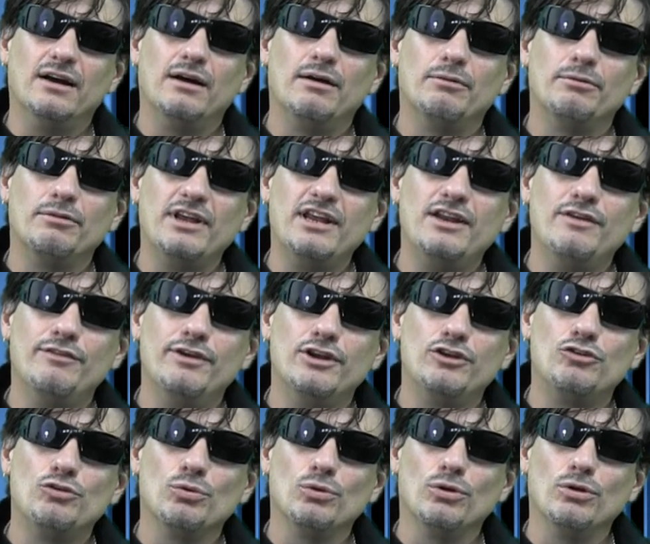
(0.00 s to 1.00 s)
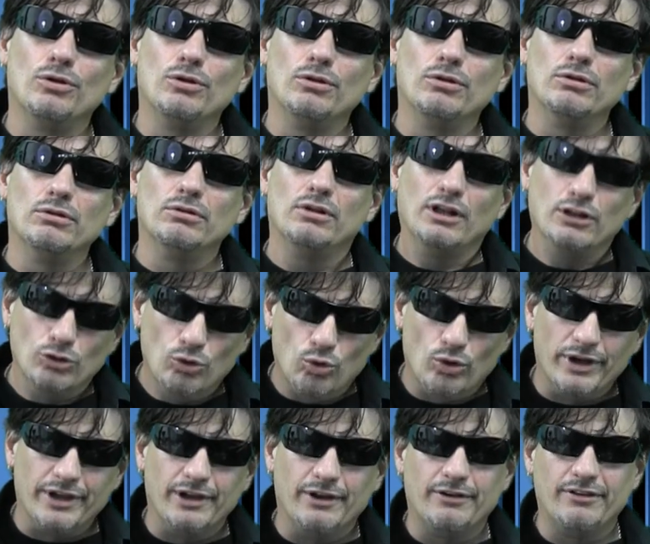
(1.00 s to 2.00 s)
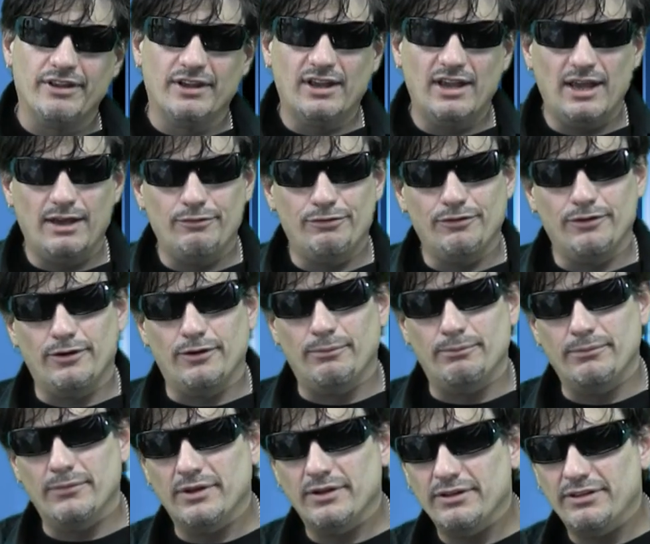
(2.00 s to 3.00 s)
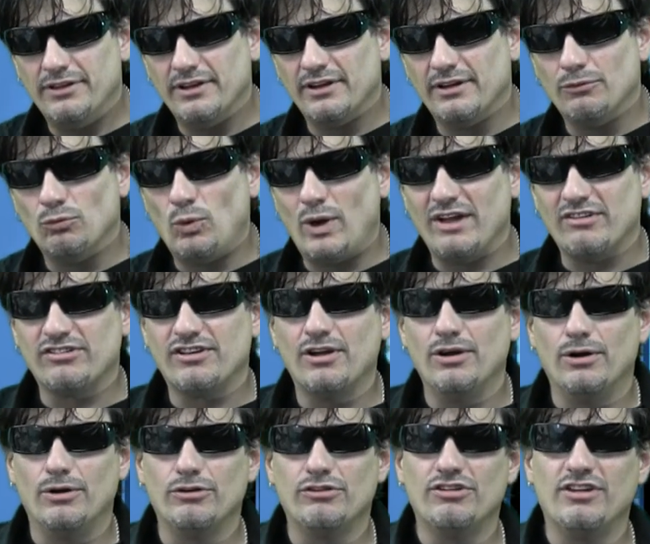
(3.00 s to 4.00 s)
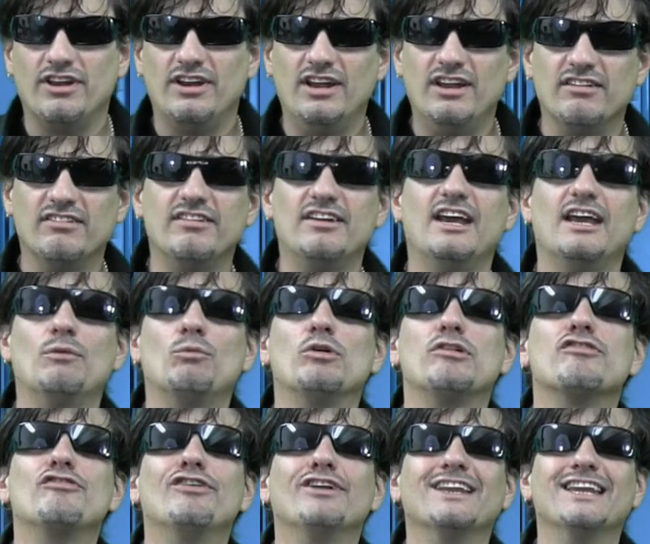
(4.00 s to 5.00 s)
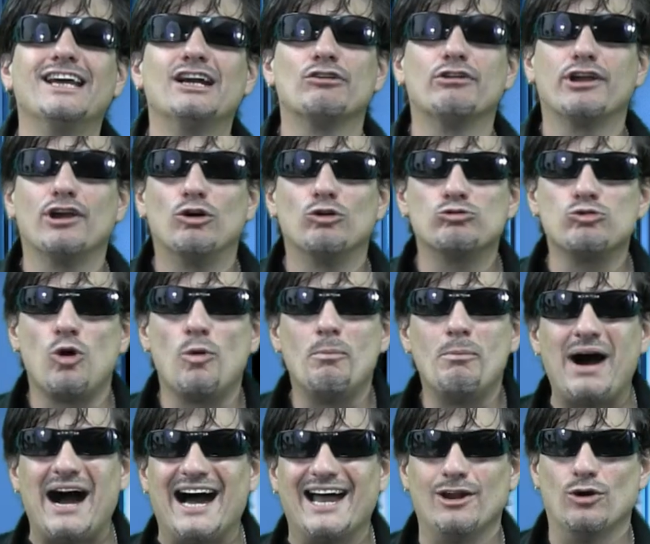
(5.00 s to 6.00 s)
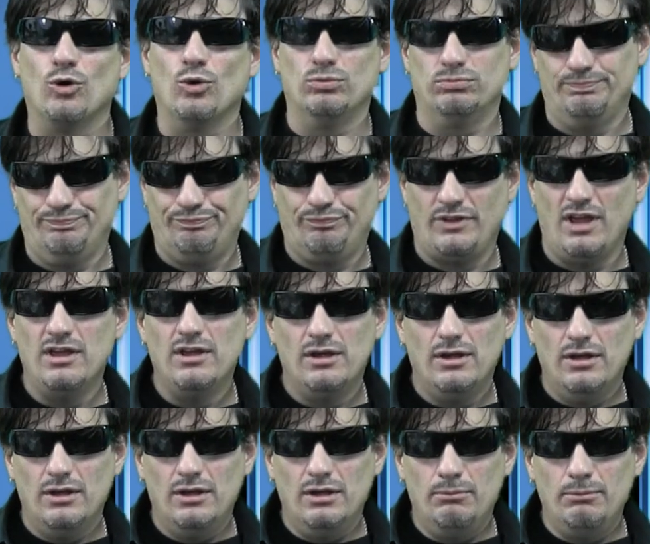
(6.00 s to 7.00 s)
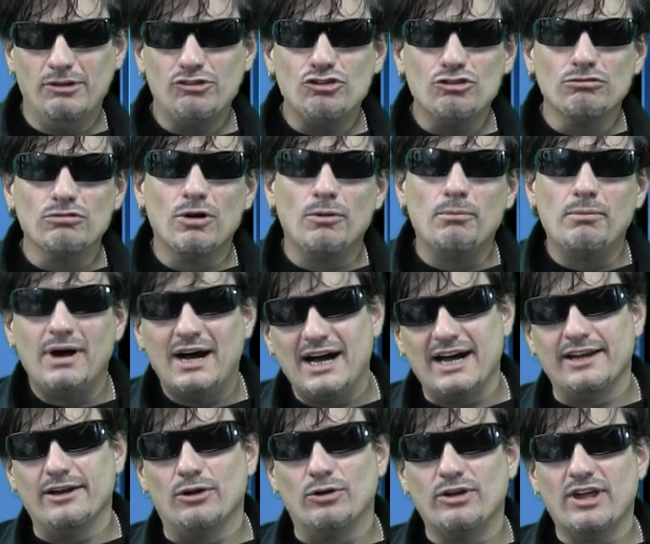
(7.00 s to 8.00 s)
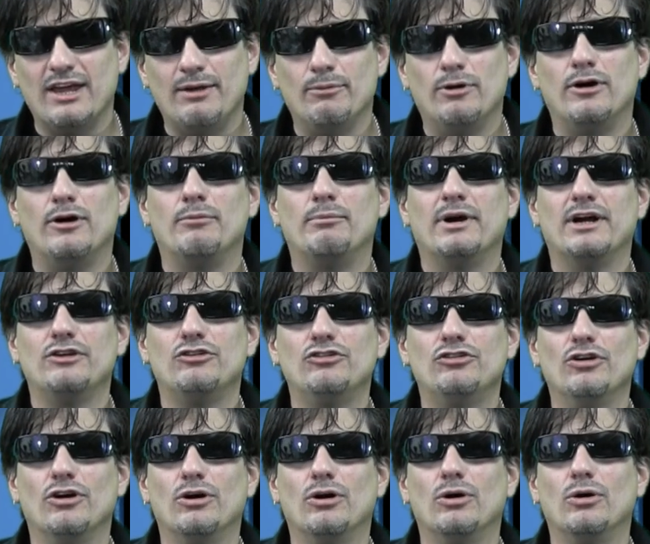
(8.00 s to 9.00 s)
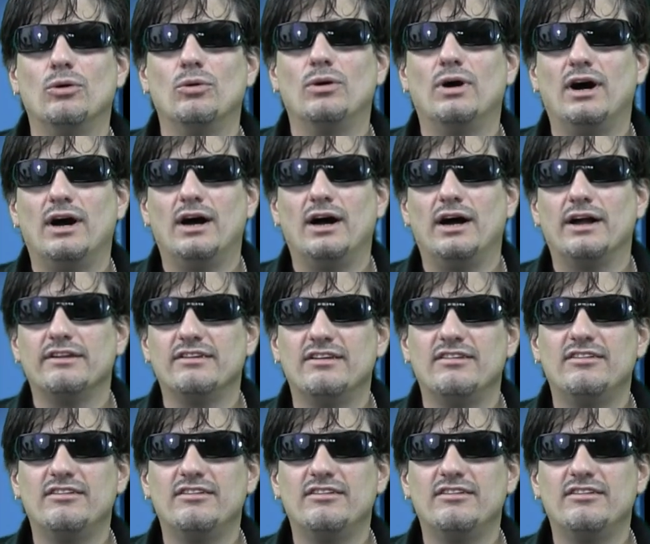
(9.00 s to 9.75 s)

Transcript: an individual, a lawyer that came from the West Coast, and his name was Valerio Romano. Mr. Romano came on my show